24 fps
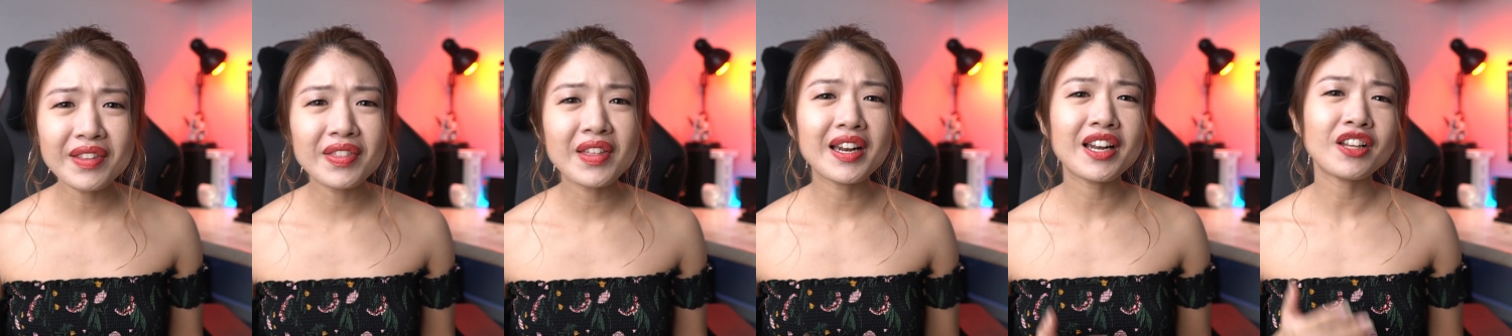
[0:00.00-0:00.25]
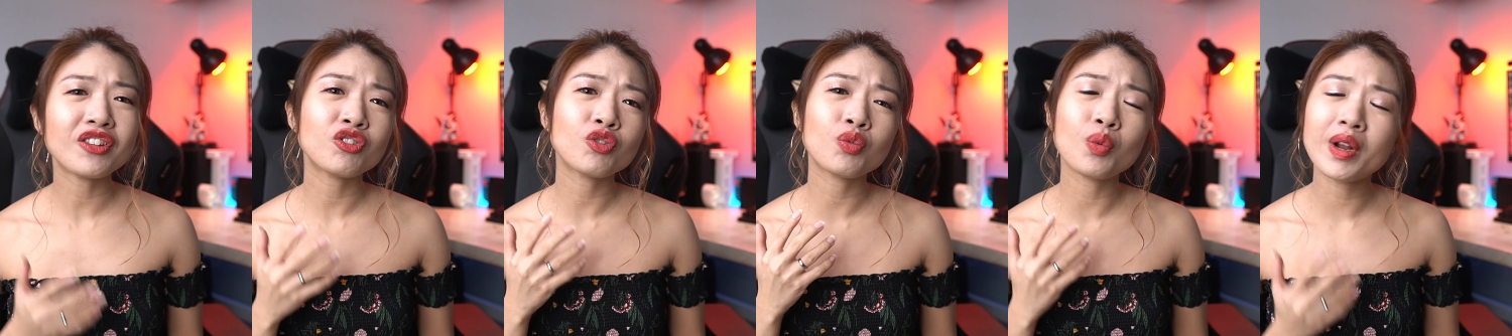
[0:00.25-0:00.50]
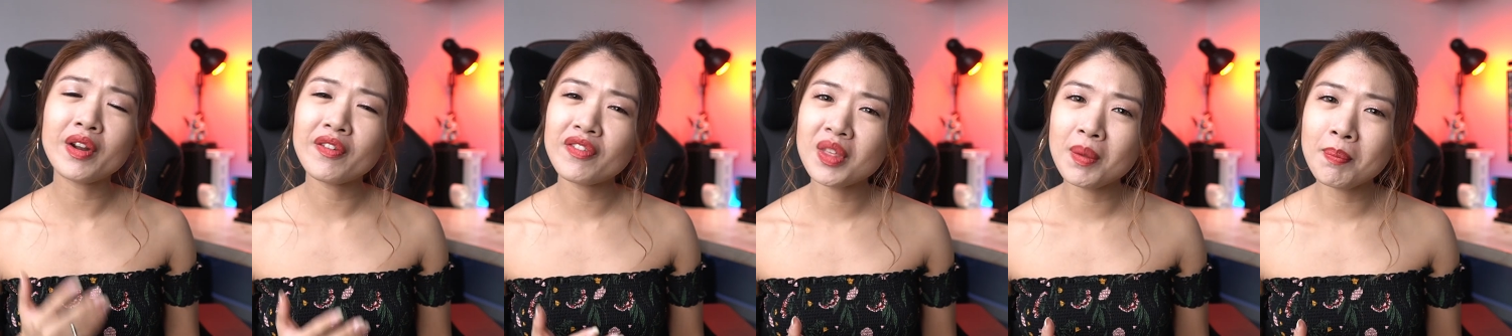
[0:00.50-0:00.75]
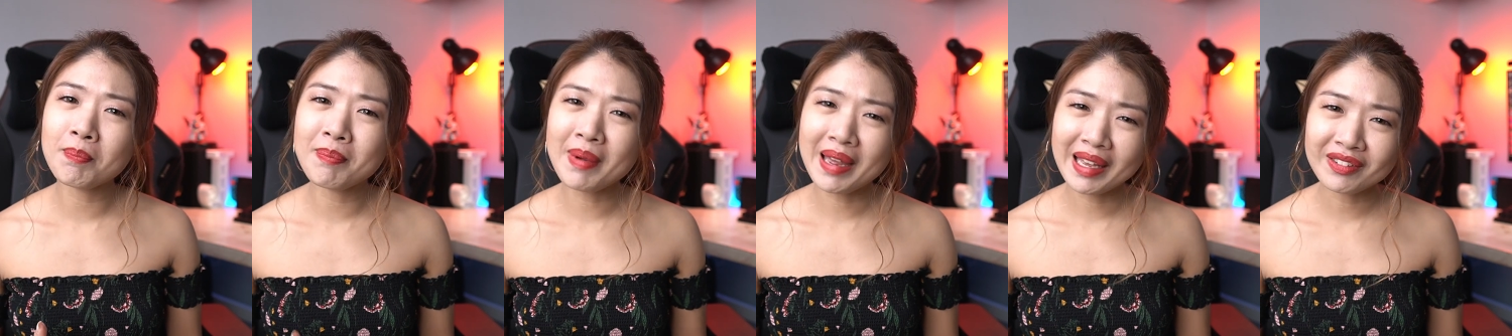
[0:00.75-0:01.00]
that it's one of the
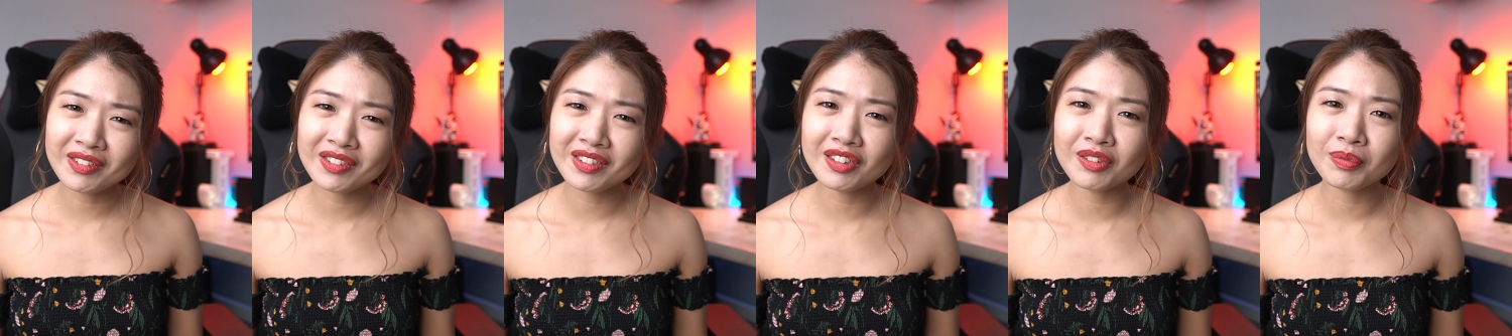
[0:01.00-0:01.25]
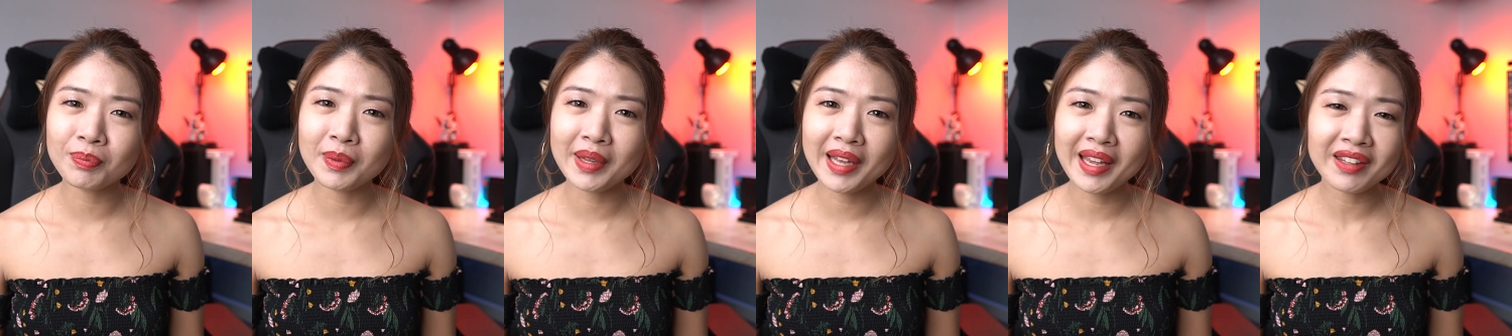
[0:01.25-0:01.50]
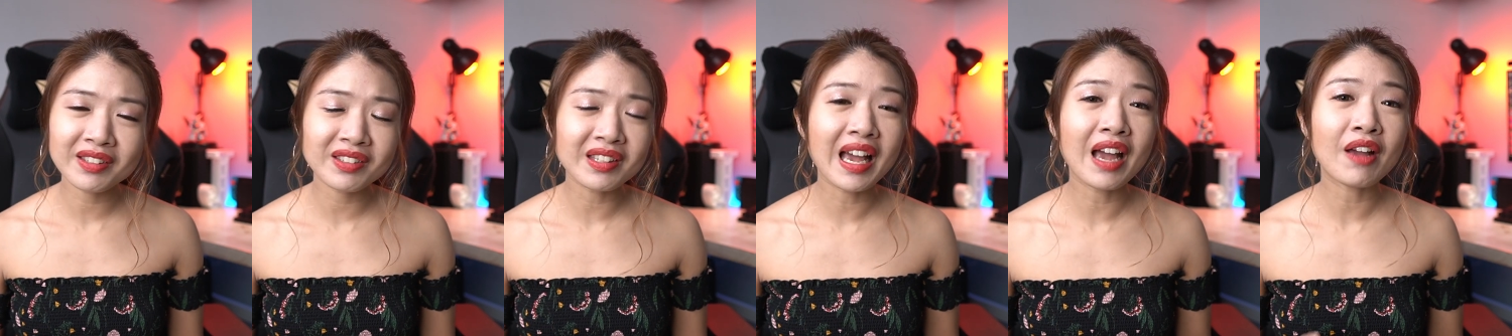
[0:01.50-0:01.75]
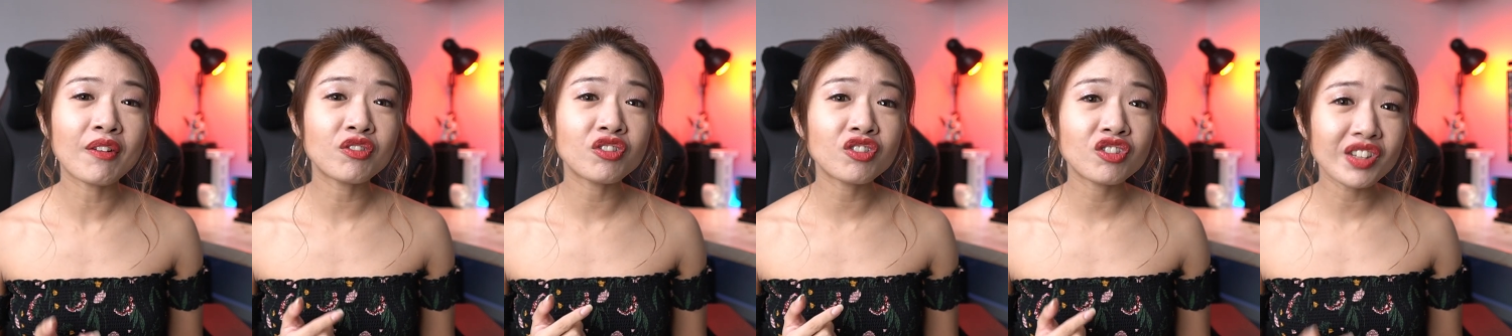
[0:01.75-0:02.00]
best displays
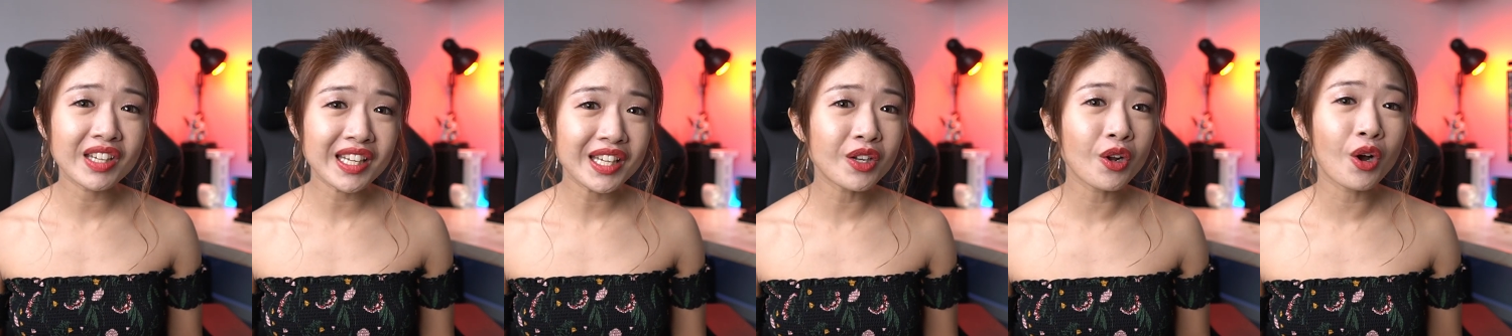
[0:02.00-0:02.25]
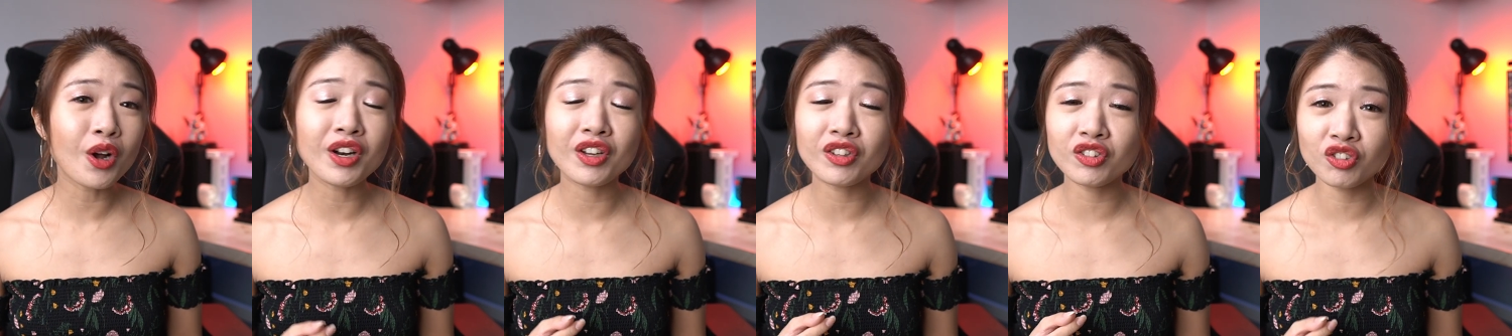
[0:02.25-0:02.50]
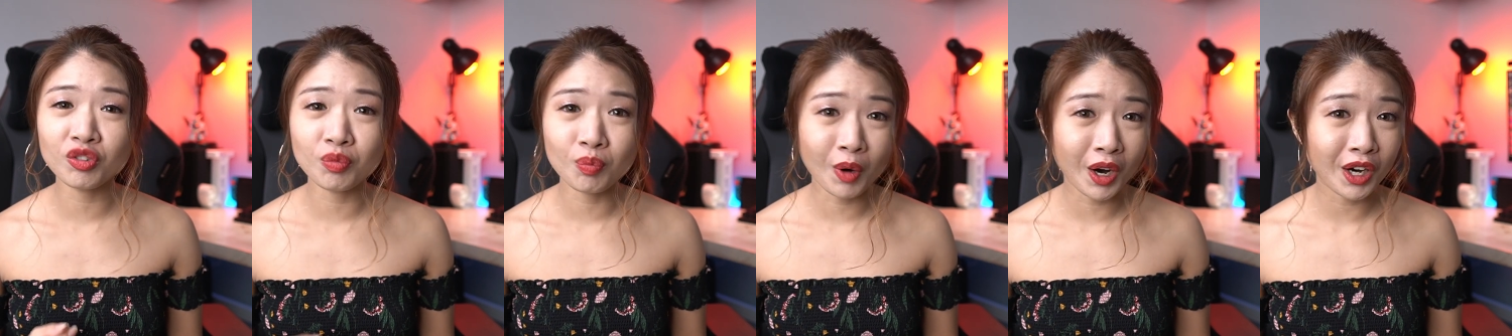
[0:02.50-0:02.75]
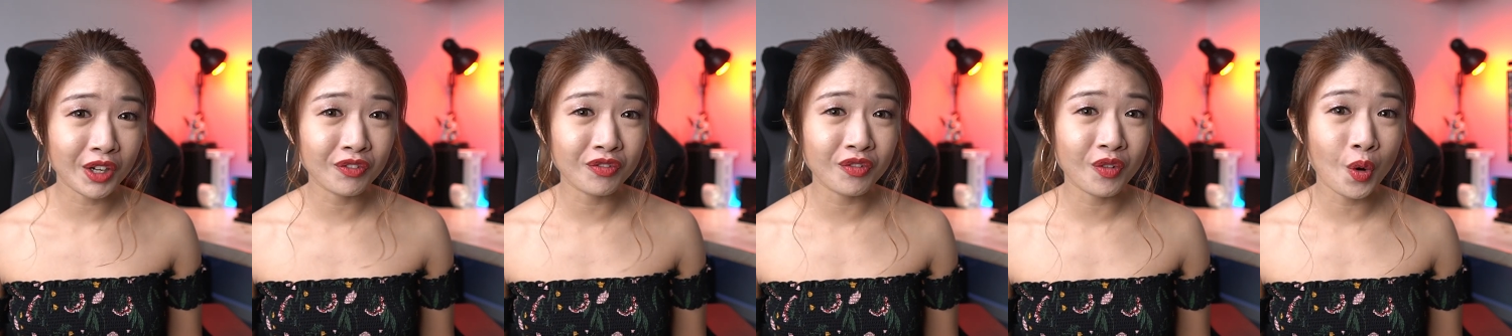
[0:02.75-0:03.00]
I've seen on a
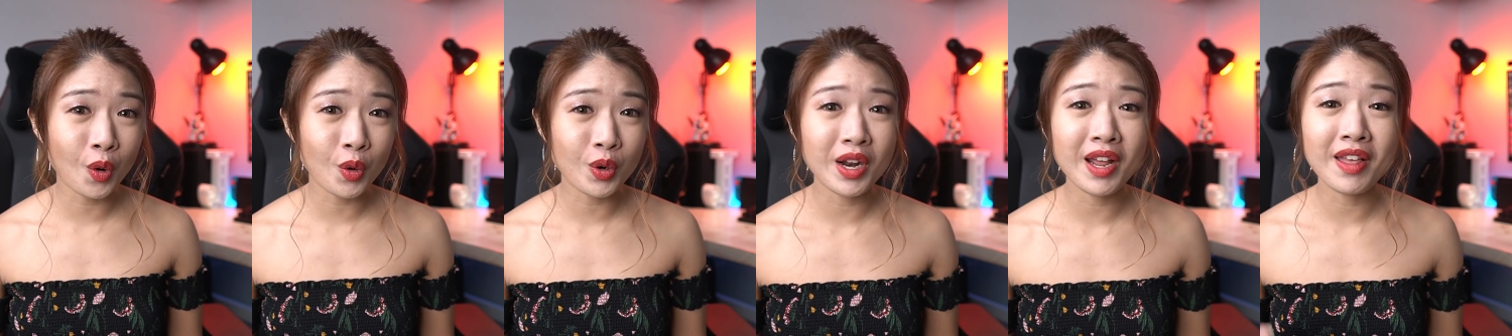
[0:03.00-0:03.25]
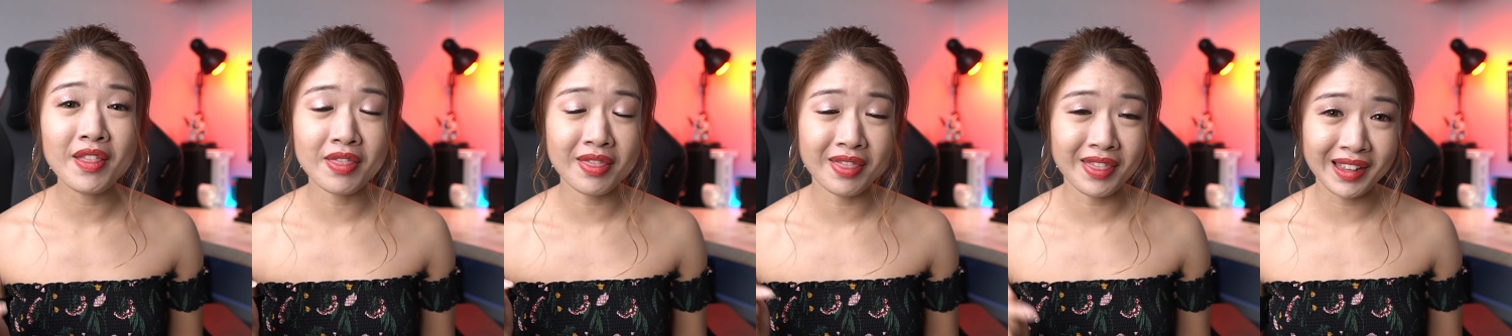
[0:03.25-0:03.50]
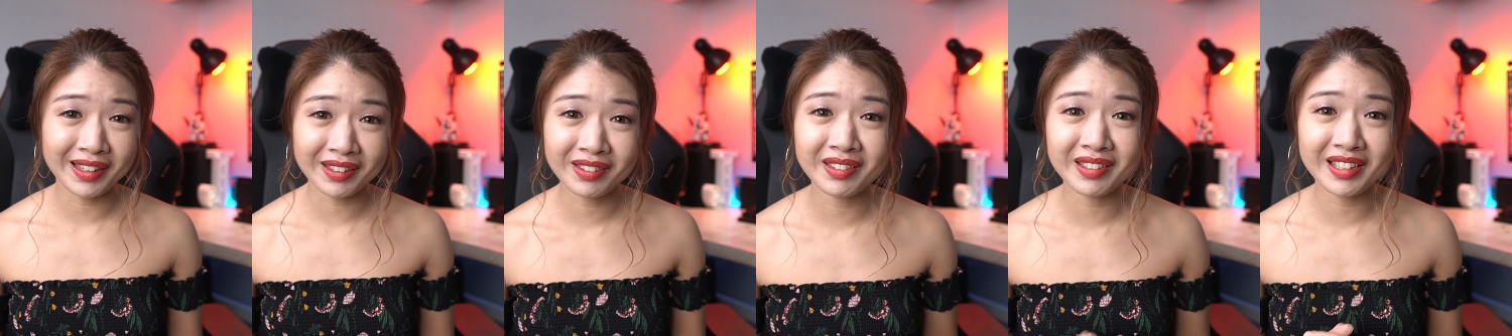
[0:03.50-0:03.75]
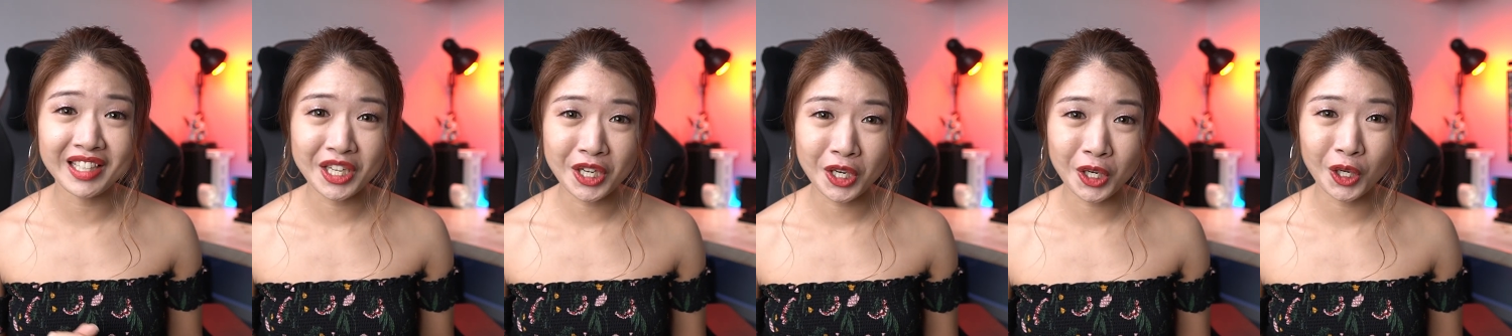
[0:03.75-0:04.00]
smartphone this
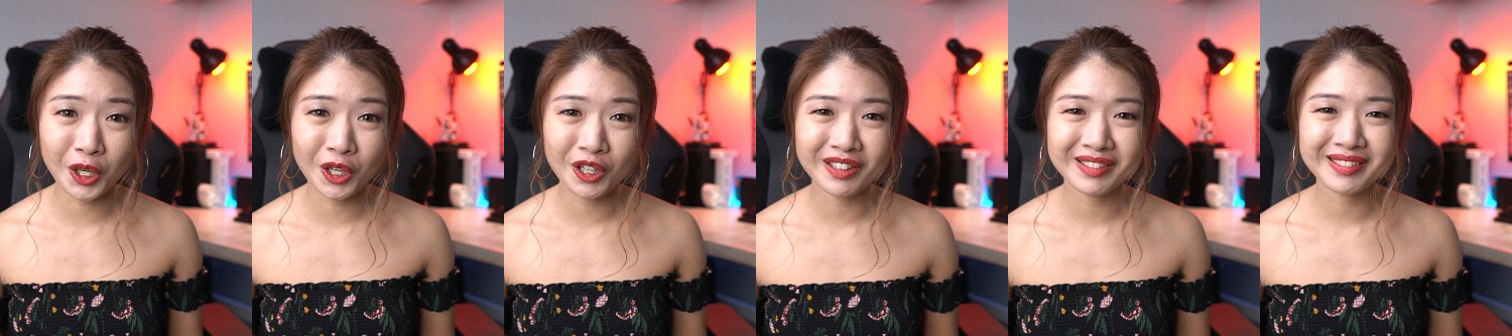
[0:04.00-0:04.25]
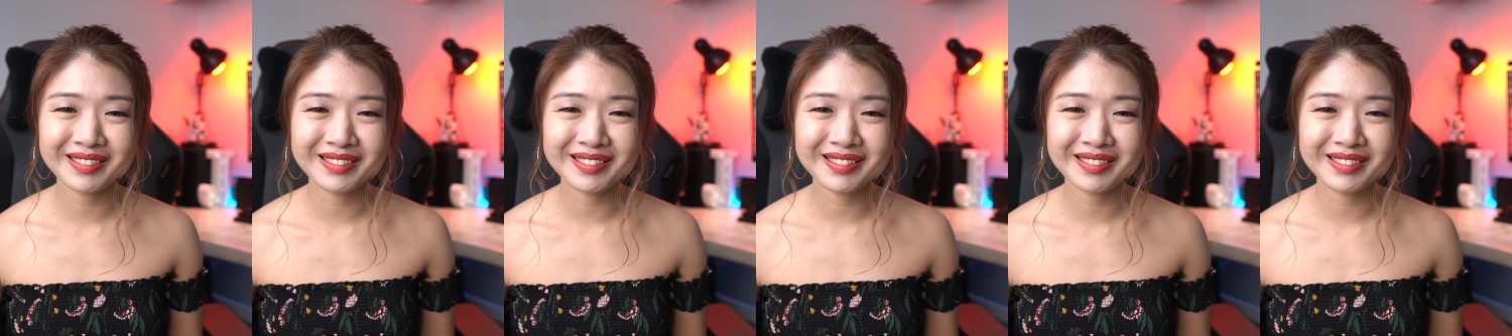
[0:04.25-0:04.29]
year.